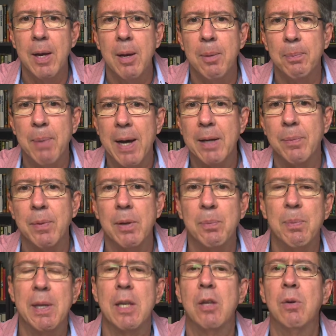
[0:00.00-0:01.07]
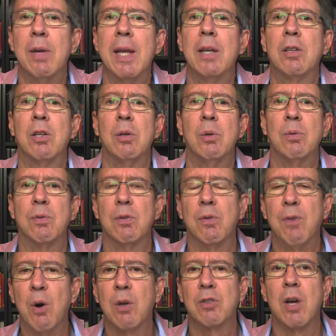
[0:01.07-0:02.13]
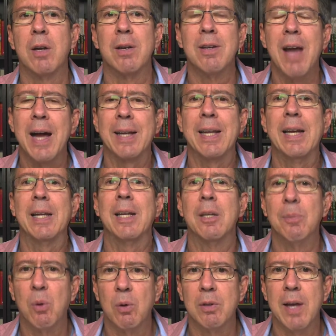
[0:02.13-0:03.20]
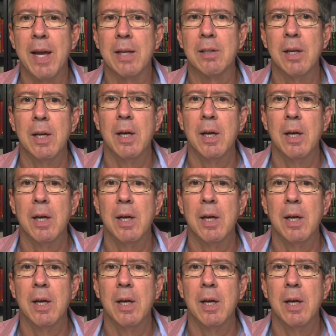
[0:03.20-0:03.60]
but but you need to, to focus on not getting into more debt.